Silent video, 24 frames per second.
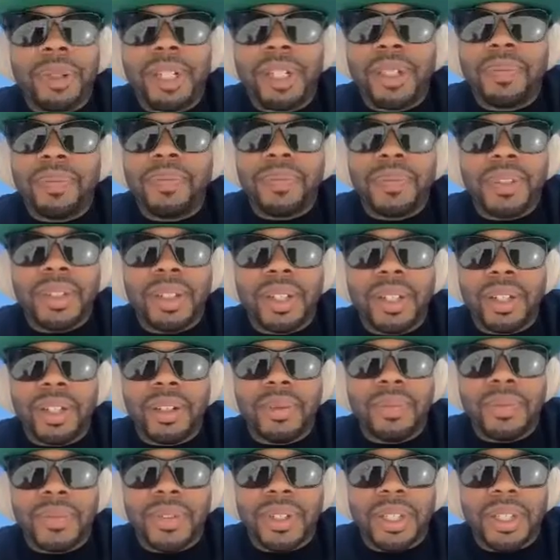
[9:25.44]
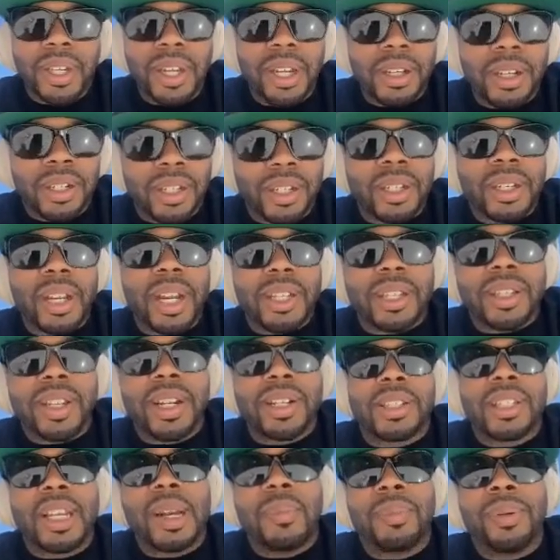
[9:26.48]
man. Yeah. That's
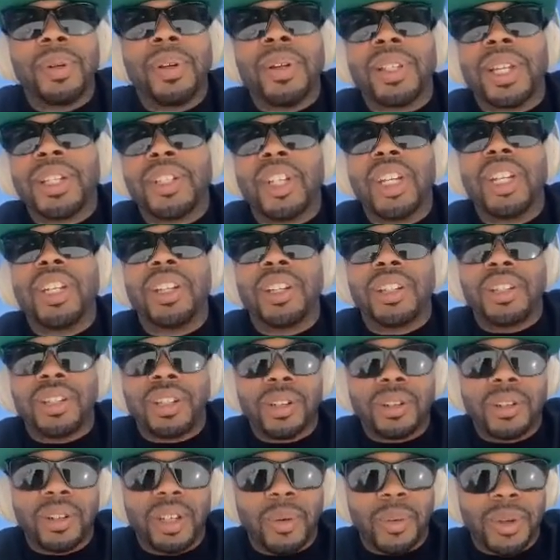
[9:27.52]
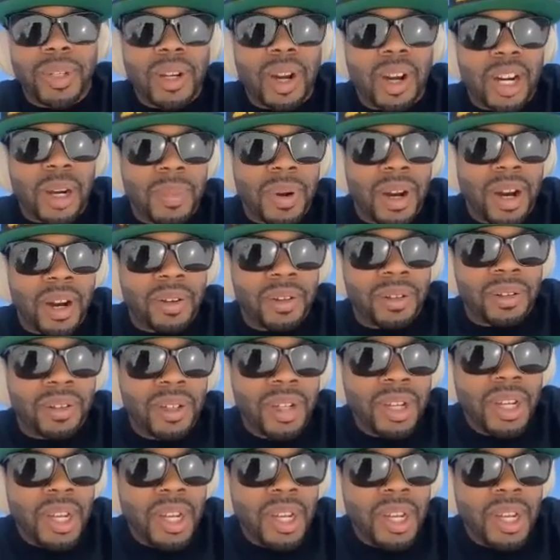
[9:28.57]
that brilliant, that genius, that we talk about.